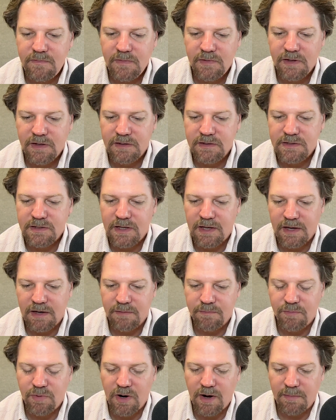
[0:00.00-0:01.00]
It's like
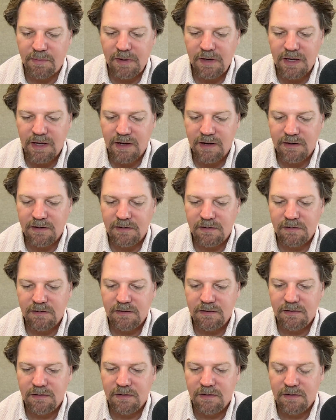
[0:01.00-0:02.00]
propaganda.
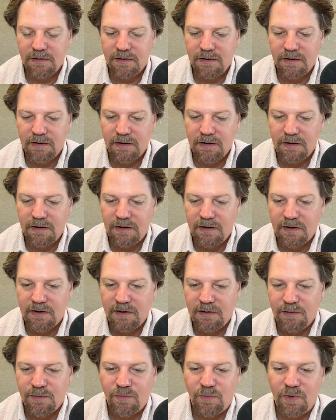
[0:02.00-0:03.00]

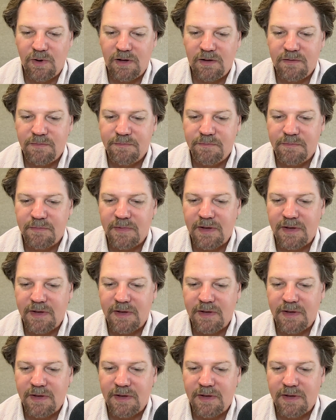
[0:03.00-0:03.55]
Well,